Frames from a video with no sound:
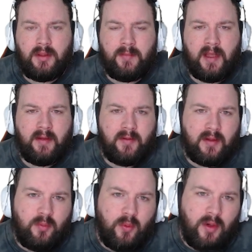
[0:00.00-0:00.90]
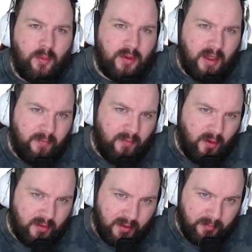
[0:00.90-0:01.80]
Let me have a go. Where would that
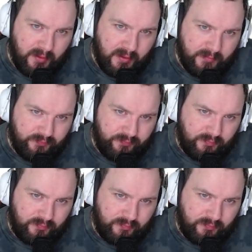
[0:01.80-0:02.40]
fourteen be?